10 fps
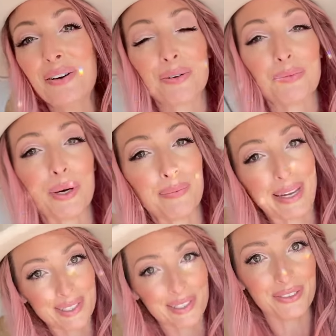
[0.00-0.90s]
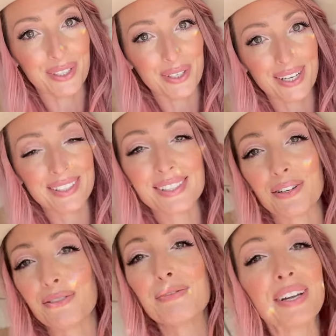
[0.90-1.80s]
from what makes you feel good.
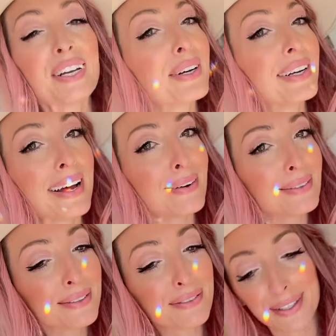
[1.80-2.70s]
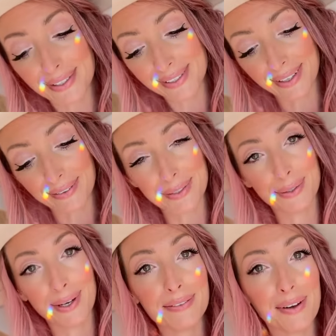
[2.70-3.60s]
So figure it out for yourself. Do
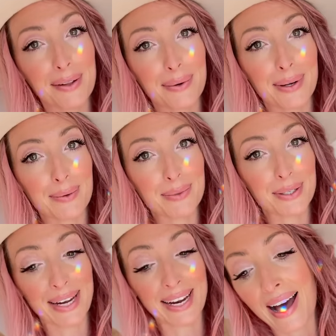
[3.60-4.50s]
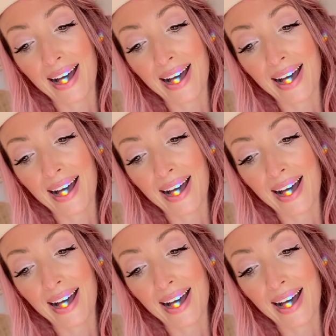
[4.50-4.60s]
not follow what I'm doing.